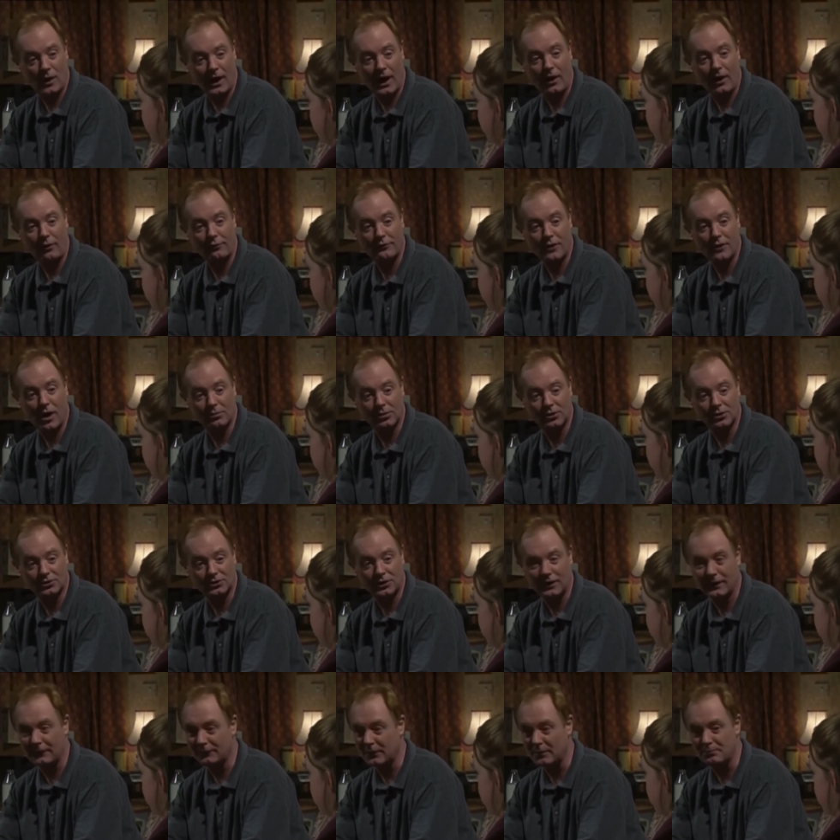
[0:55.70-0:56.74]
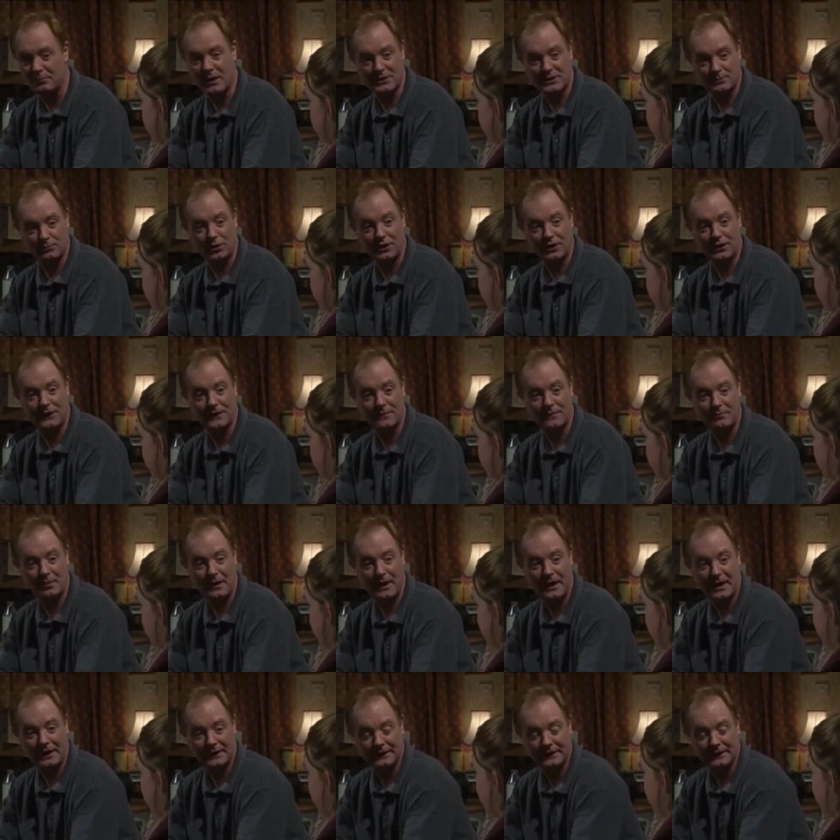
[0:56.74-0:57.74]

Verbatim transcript: at Alf Roberts, they'll have the best money can buy.